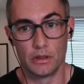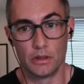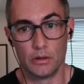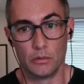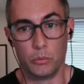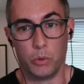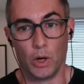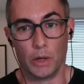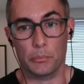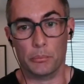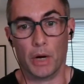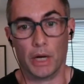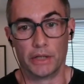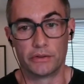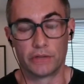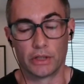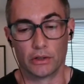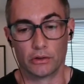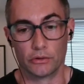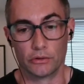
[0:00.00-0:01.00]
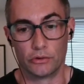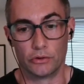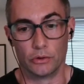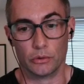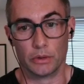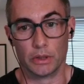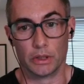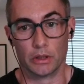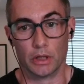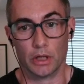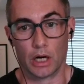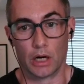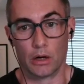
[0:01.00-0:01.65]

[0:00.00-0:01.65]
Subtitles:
what MyScale is doing,